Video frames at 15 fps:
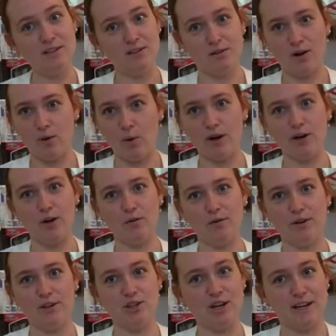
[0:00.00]
So go on
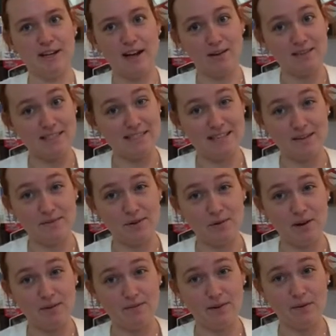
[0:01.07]
over, check it out, see if
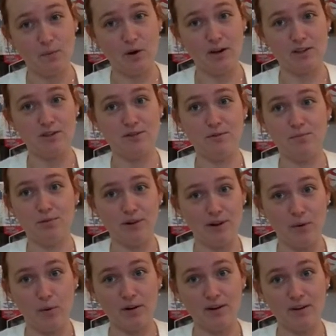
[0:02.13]
you even want to
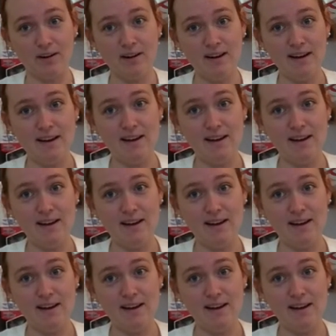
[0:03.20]
pre-order